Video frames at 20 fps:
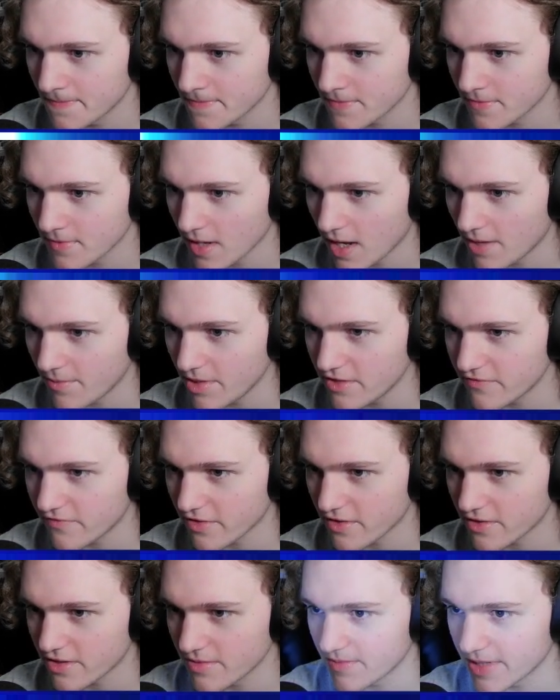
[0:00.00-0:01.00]
I might have
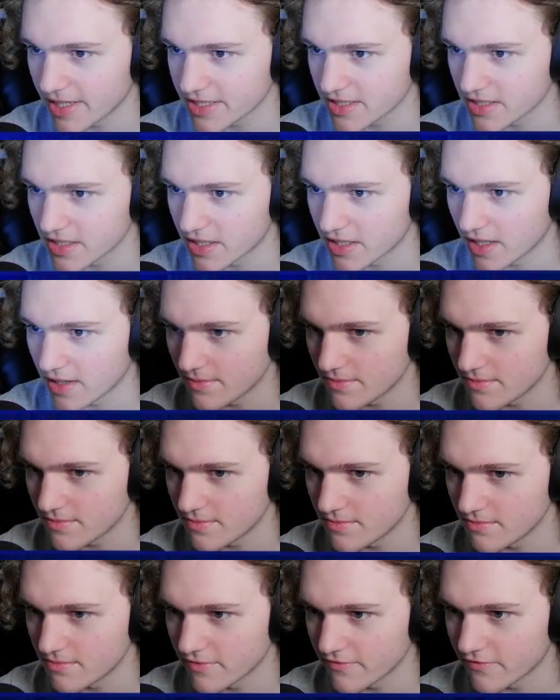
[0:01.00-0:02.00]
already messed it up
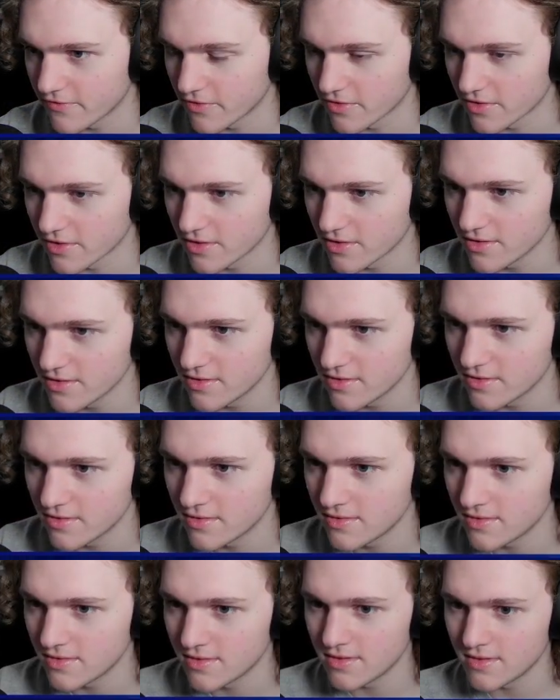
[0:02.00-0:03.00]
before,
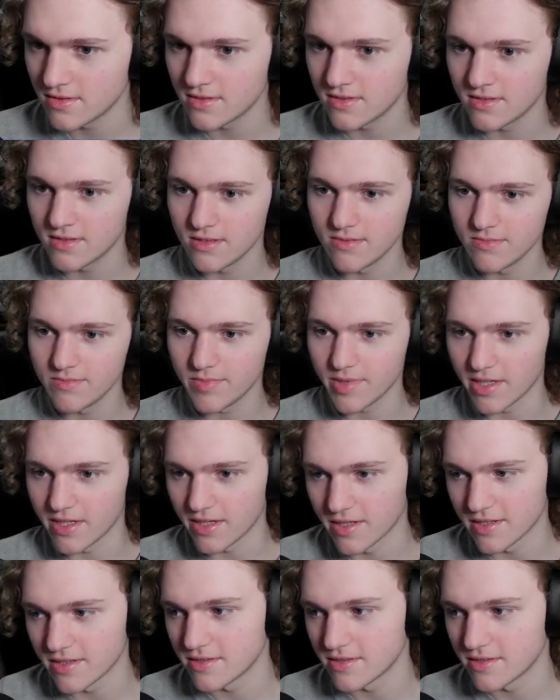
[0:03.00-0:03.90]
but